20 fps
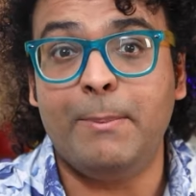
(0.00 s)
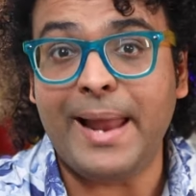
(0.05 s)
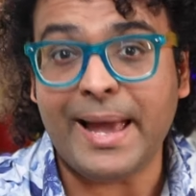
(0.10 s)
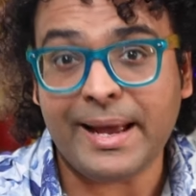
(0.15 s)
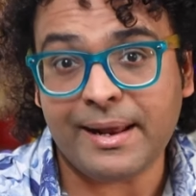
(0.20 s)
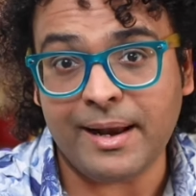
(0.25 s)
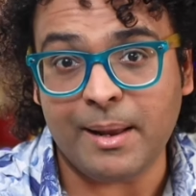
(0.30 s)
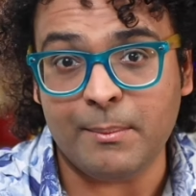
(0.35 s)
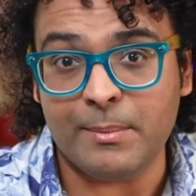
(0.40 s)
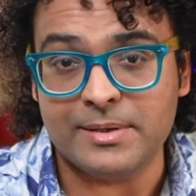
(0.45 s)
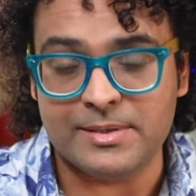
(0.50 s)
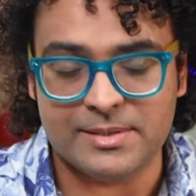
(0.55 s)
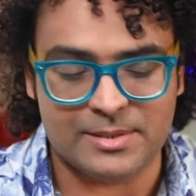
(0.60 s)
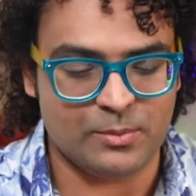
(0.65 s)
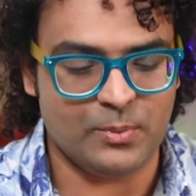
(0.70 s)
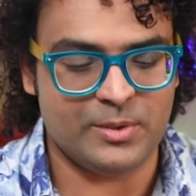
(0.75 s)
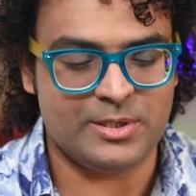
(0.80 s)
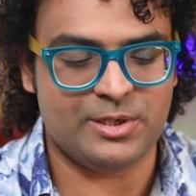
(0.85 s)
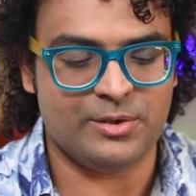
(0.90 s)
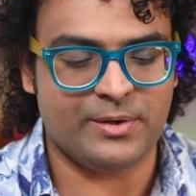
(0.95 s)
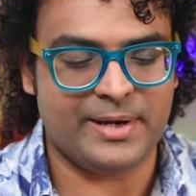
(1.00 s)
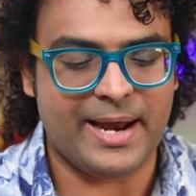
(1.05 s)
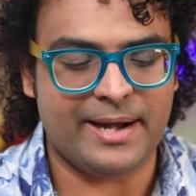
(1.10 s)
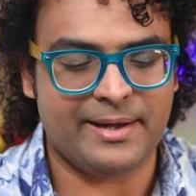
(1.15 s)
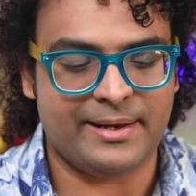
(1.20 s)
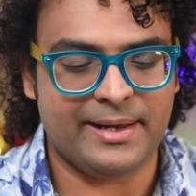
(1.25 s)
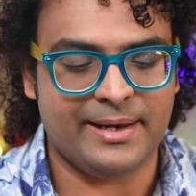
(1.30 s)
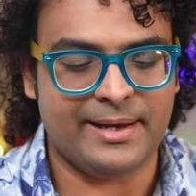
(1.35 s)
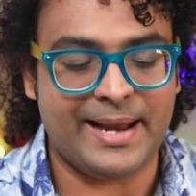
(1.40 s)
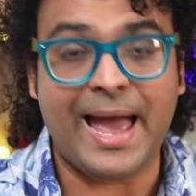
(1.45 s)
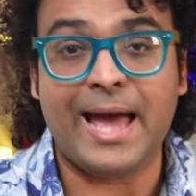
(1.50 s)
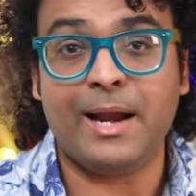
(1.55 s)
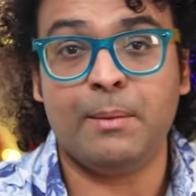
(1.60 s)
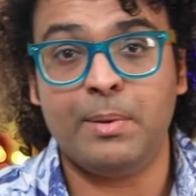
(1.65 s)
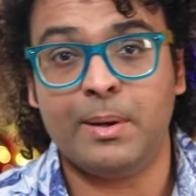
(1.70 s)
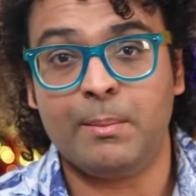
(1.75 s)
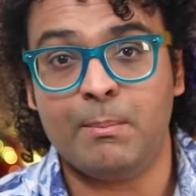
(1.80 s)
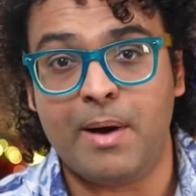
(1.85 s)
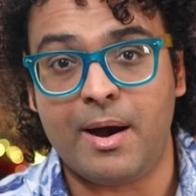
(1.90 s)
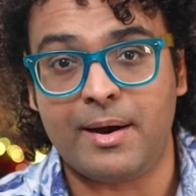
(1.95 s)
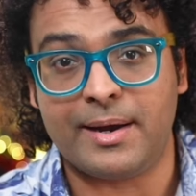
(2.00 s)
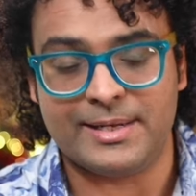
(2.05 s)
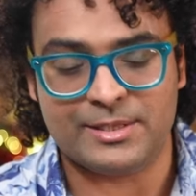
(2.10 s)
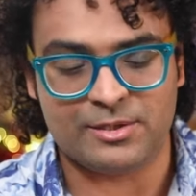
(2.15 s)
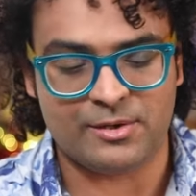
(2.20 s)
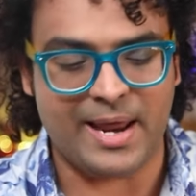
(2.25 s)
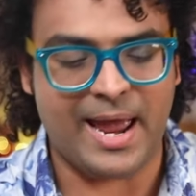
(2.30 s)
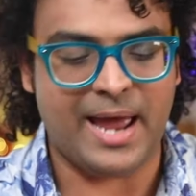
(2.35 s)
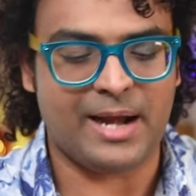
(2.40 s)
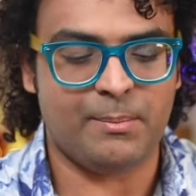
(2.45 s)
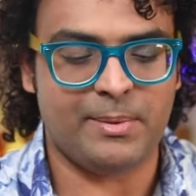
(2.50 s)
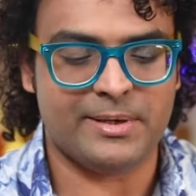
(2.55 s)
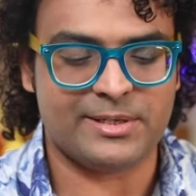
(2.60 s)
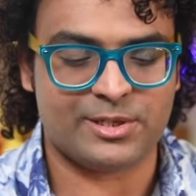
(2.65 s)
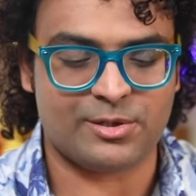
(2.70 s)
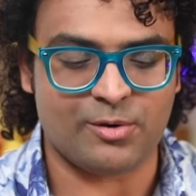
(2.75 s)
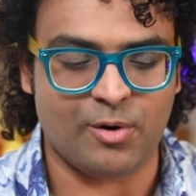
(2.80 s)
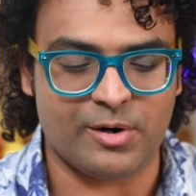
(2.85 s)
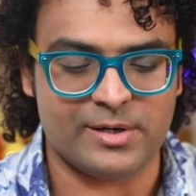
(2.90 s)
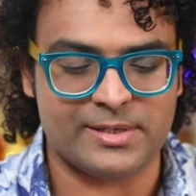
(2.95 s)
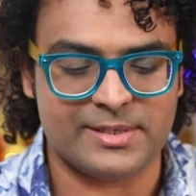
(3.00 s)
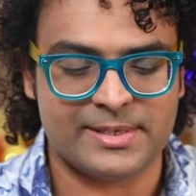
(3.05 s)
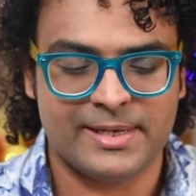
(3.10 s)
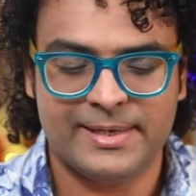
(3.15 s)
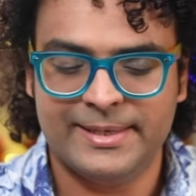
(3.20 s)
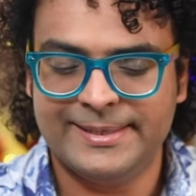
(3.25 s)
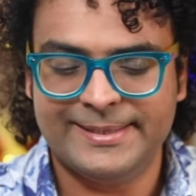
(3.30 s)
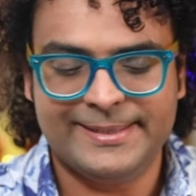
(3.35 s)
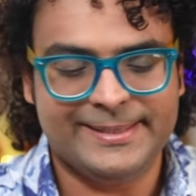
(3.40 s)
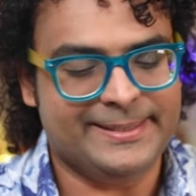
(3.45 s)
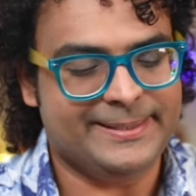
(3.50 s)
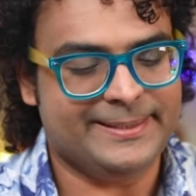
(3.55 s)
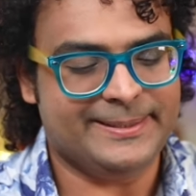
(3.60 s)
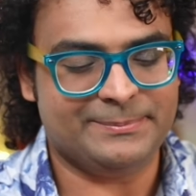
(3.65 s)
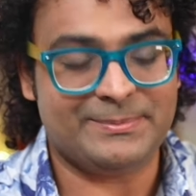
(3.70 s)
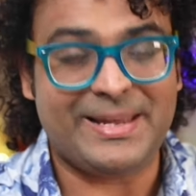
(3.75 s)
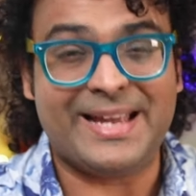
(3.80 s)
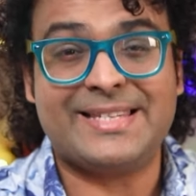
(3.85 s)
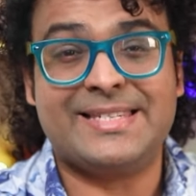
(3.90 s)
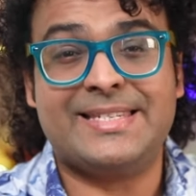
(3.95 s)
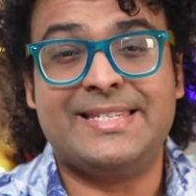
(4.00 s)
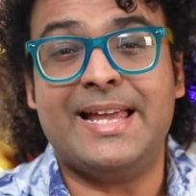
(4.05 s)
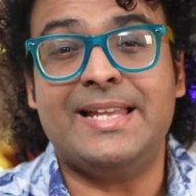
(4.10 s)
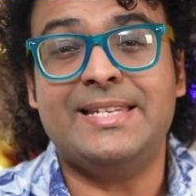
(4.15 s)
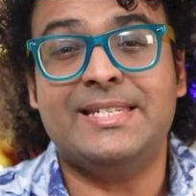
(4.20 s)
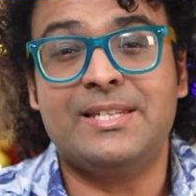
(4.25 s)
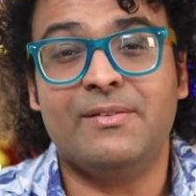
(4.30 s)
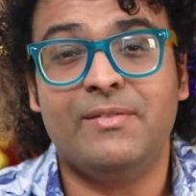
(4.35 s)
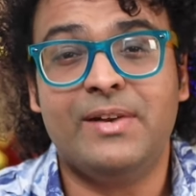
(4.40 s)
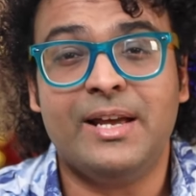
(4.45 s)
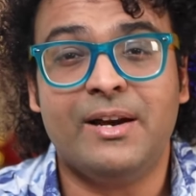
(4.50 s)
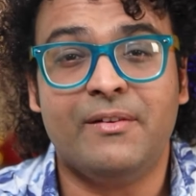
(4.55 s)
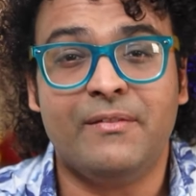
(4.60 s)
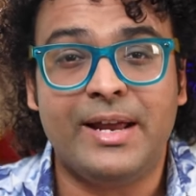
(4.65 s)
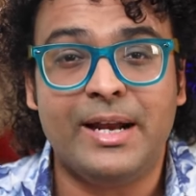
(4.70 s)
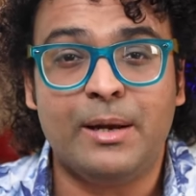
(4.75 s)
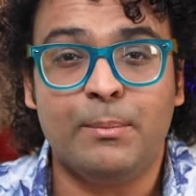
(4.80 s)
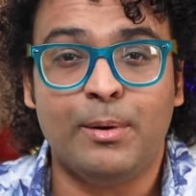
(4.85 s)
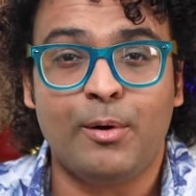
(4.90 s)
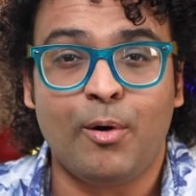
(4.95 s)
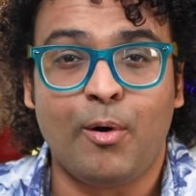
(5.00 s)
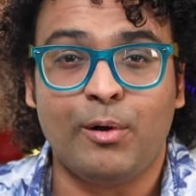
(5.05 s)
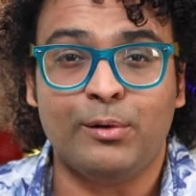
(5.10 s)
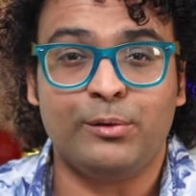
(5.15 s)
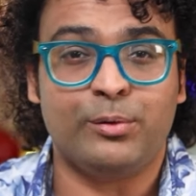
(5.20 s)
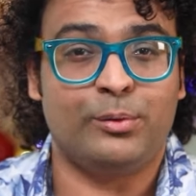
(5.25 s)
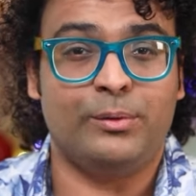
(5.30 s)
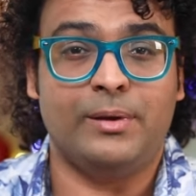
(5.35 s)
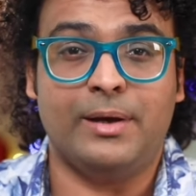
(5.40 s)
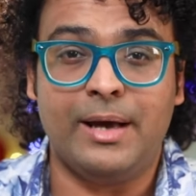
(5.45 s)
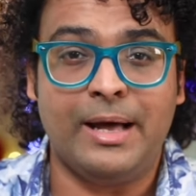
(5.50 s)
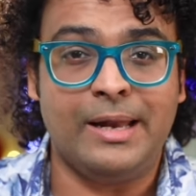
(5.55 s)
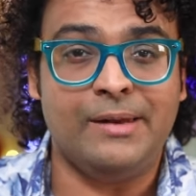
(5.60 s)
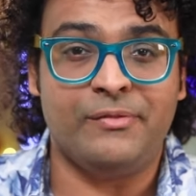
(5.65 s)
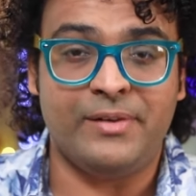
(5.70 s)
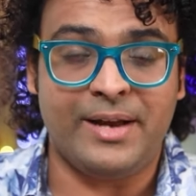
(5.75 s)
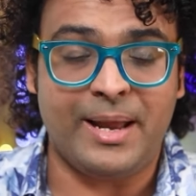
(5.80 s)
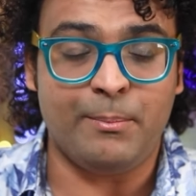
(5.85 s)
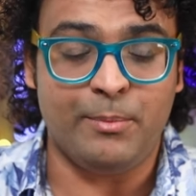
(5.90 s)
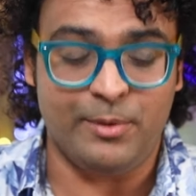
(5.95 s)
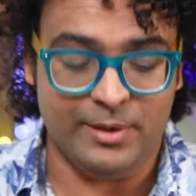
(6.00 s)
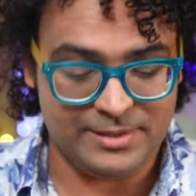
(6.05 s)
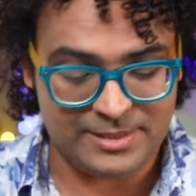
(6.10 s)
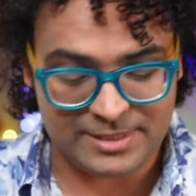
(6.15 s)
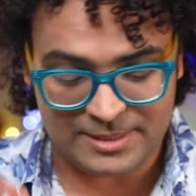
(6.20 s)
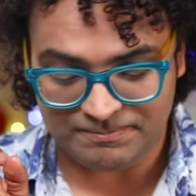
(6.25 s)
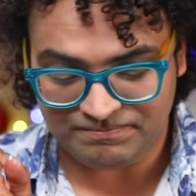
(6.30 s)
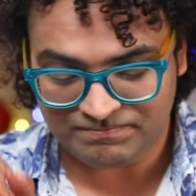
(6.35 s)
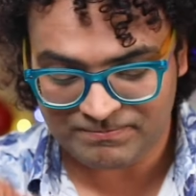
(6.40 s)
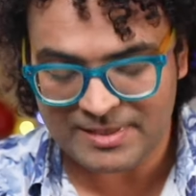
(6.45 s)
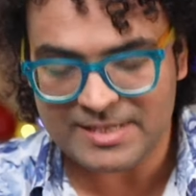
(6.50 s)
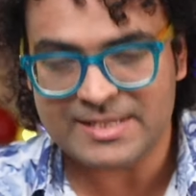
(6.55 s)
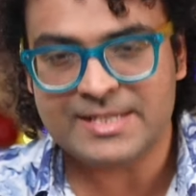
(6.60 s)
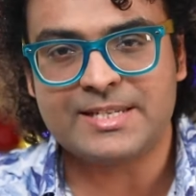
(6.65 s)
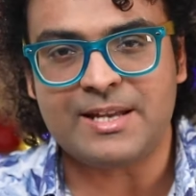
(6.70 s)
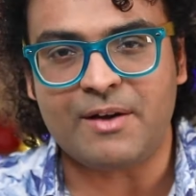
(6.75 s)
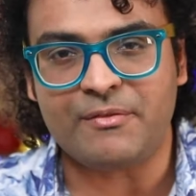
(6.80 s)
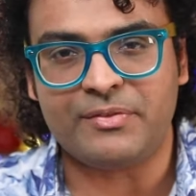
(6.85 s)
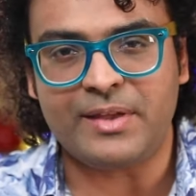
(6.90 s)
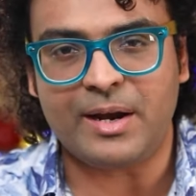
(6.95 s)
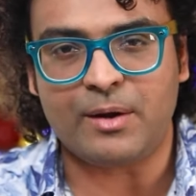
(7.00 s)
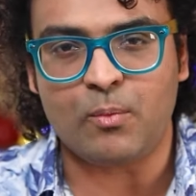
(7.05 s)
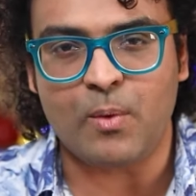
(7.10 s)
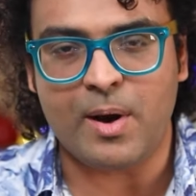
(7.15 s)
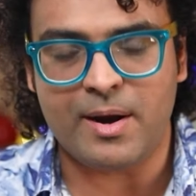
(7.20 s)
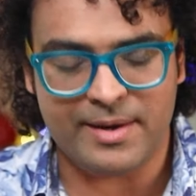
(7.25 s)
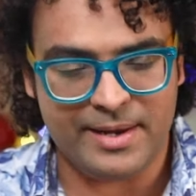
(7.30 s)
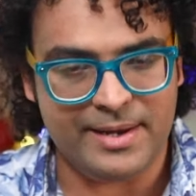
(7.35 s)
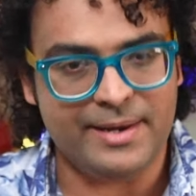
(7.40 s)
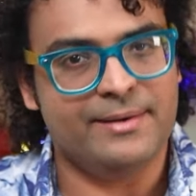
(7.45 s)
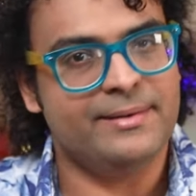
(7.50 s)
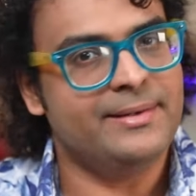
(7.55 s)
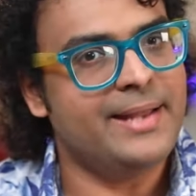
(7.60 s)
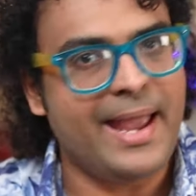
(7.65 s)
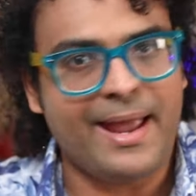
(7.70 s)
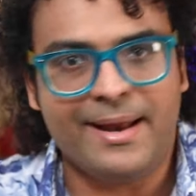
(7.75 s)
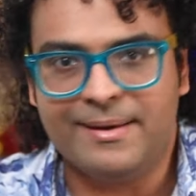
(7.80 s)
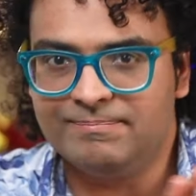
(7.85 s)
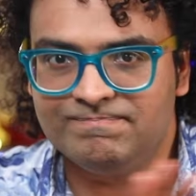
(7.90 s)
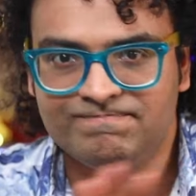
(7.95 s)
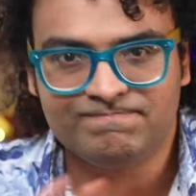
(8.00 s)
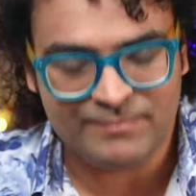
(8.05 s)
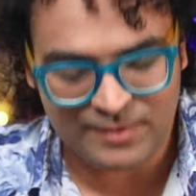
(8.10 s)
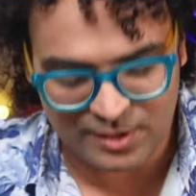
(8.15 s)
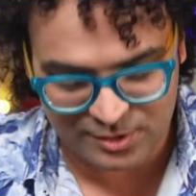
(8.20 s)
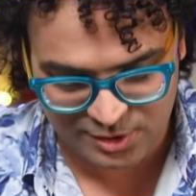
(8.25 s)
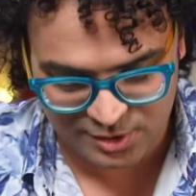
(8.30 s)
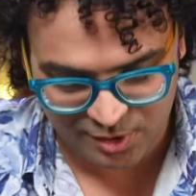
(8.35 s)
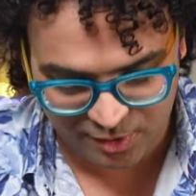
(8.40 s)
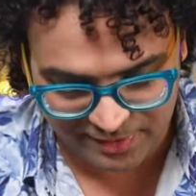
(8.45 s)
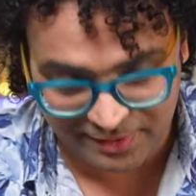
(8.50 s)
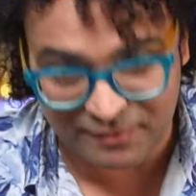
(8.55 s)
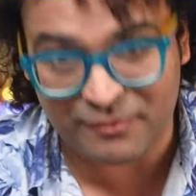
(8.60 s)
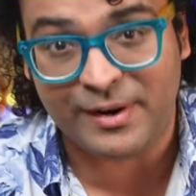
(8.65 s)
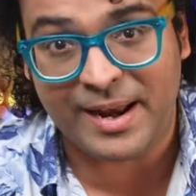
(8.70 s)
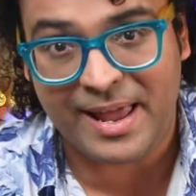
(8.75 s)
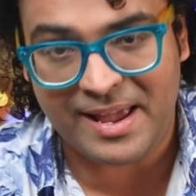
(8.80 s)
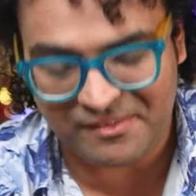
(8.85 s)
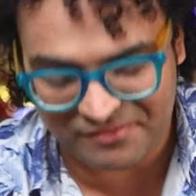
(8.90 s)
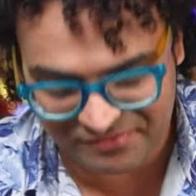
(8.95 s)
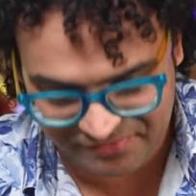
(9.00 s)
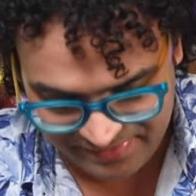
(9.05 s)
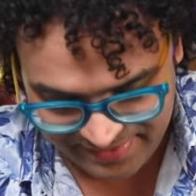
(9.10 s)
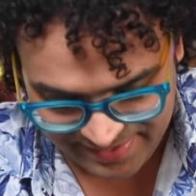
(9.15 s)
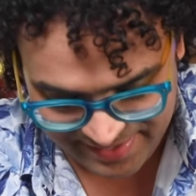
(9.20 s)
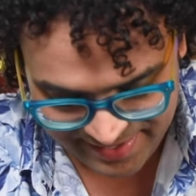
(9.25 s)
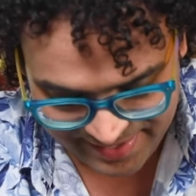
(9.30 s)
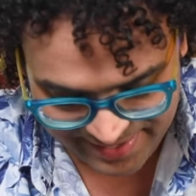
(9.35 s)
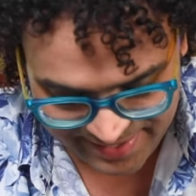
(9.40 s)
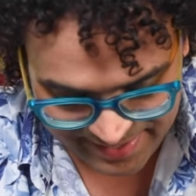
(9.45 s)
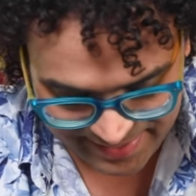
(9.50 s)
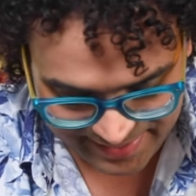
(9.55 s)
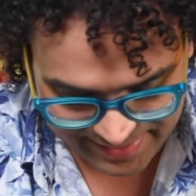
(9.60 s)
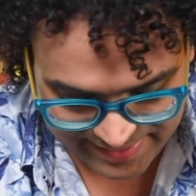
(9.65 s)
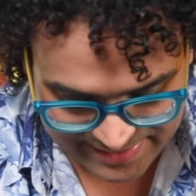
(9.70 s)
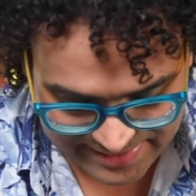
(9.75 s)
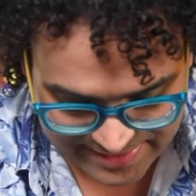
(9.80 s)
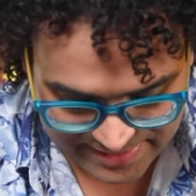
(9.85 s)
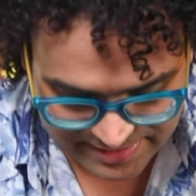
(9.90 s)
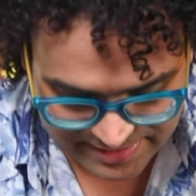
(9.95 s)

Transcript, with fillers: black lemons, which you get in Arabic markets or Arabic stores, extensively available all through the Gulf and Emirates. Stuff that one in and you're sorted for life. Let's